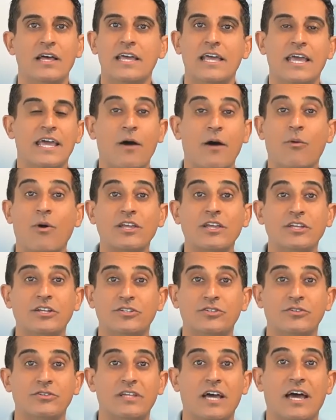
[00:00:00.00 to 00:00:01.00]
And I want you to
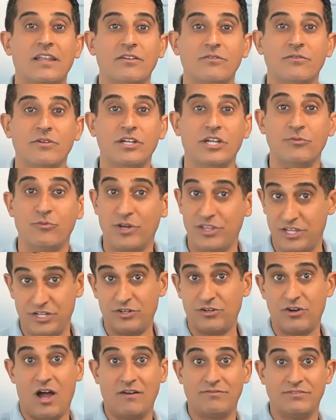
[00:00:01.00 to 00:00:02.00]
do that within
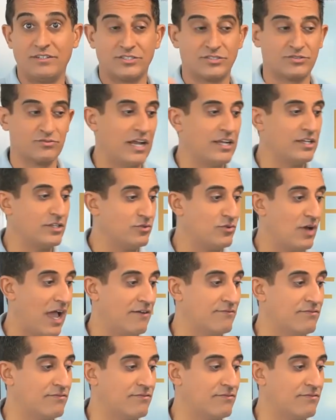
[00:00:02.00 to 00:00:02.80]
your office, right? You have